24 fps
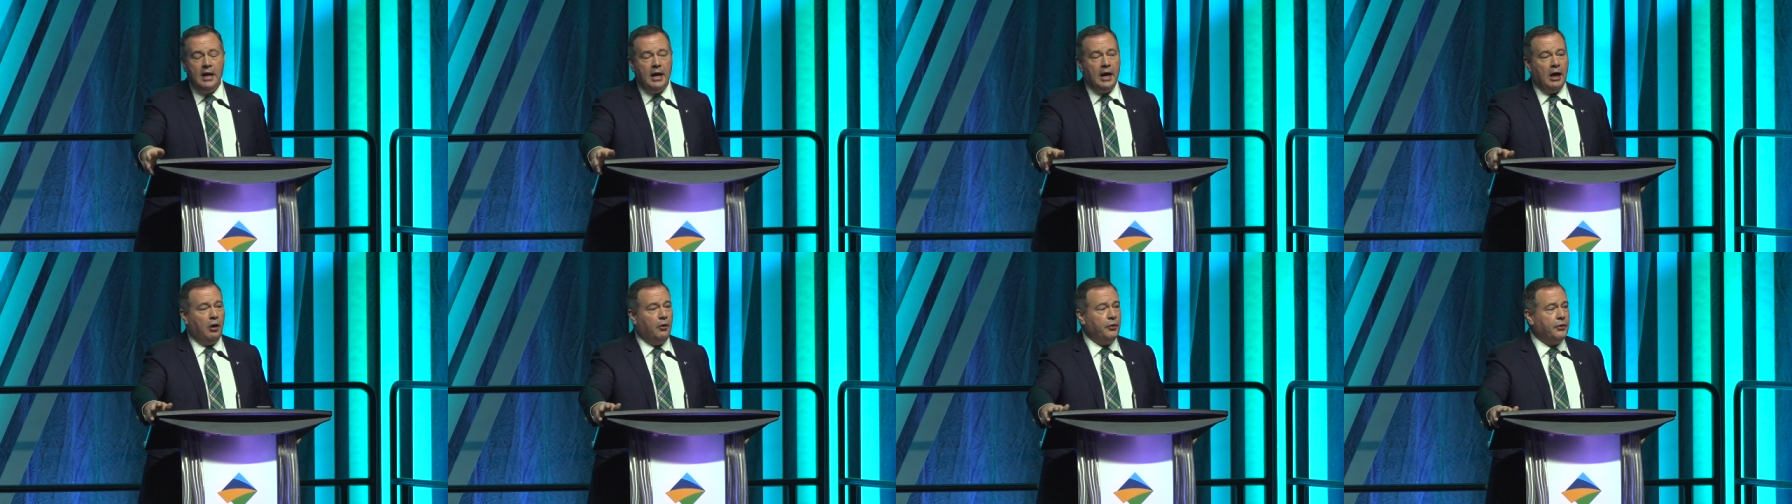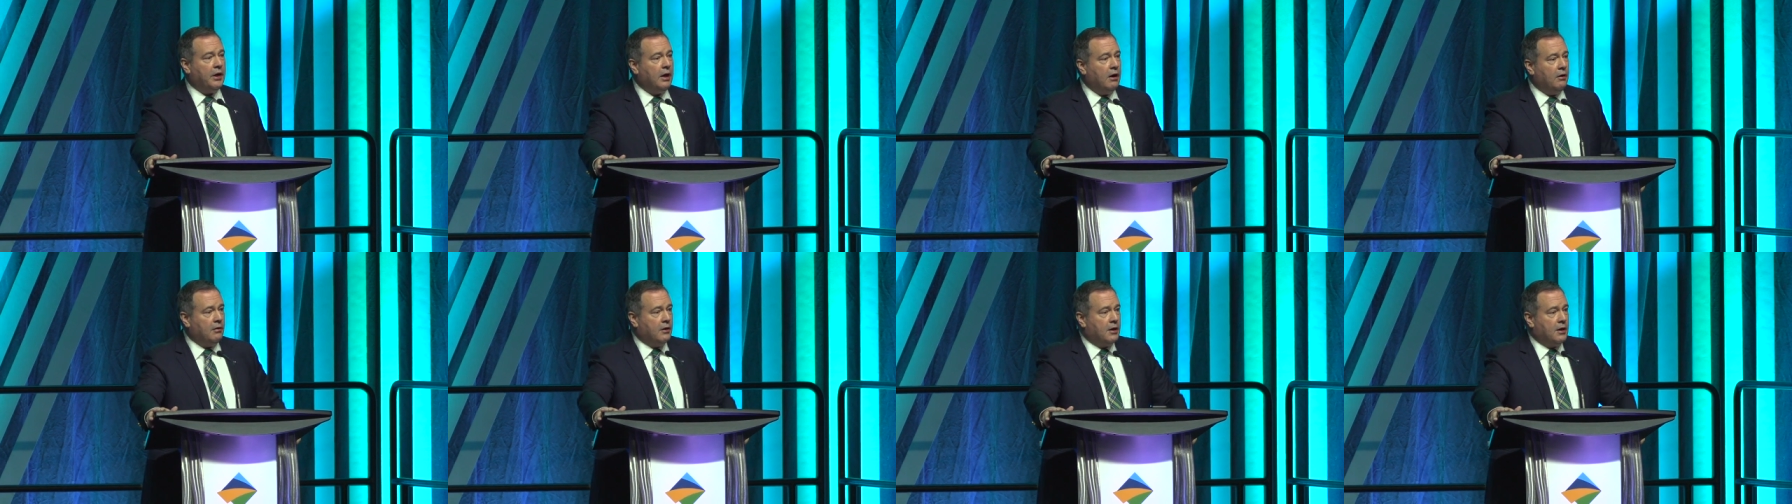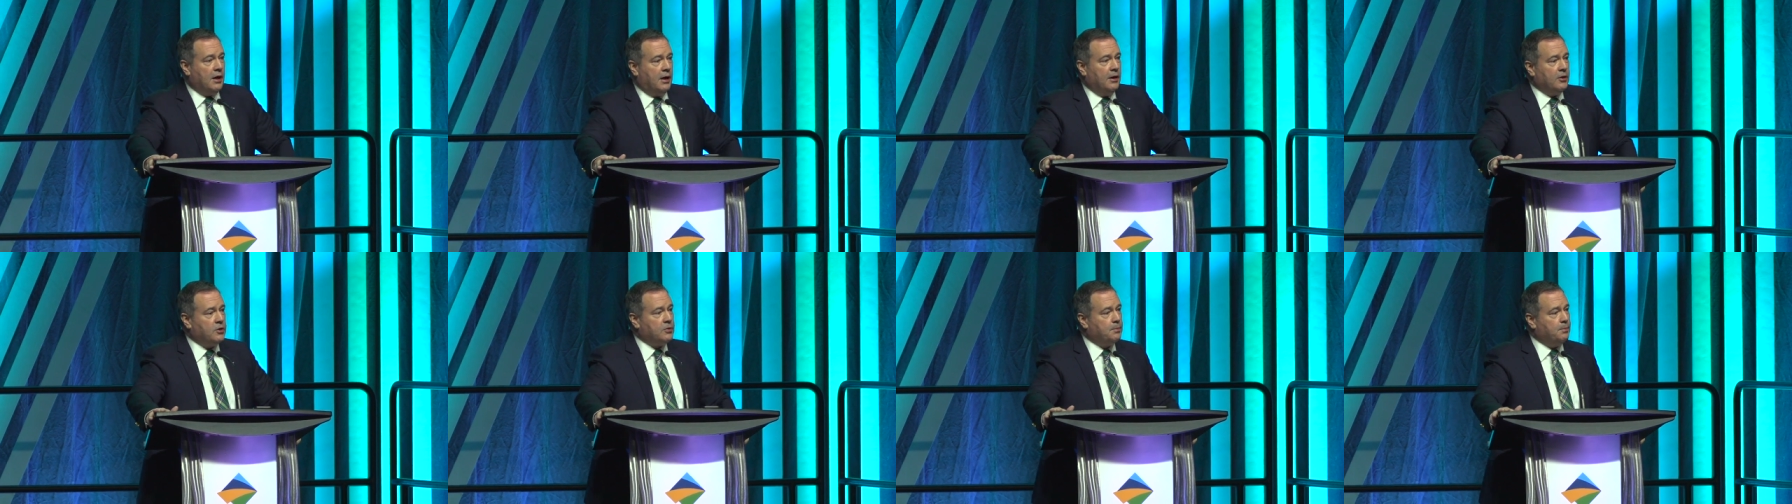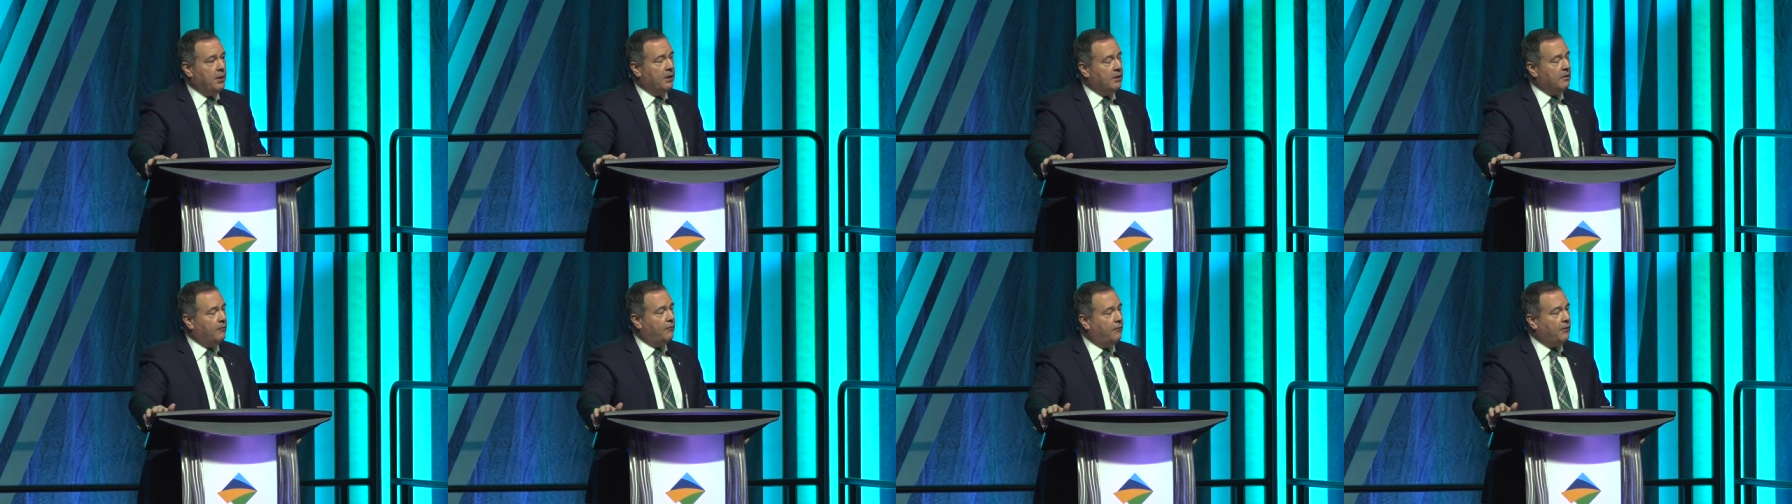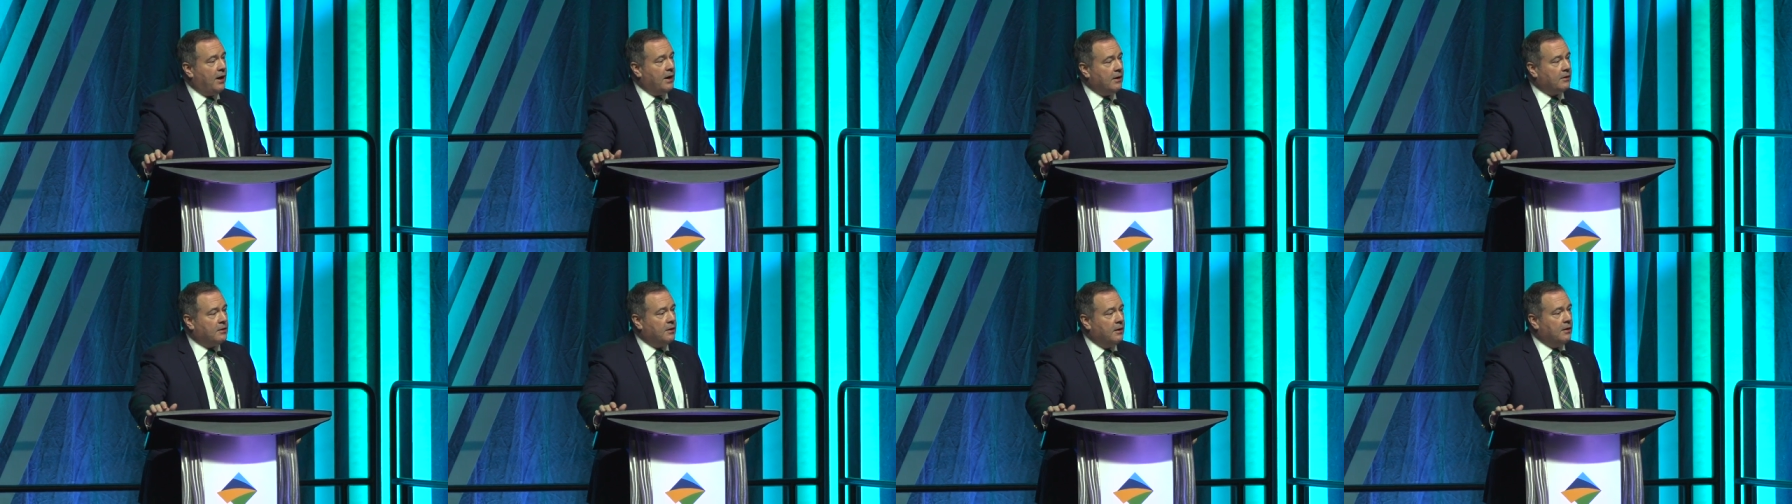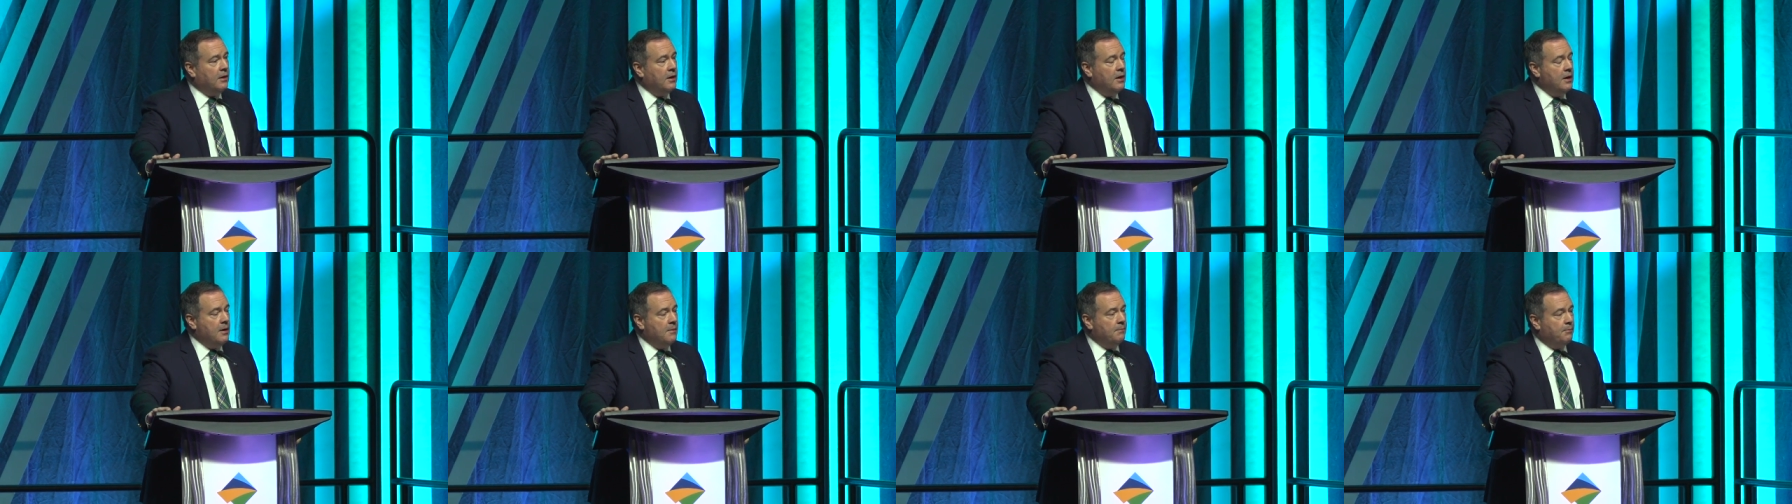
healthcare cuts, but in fact the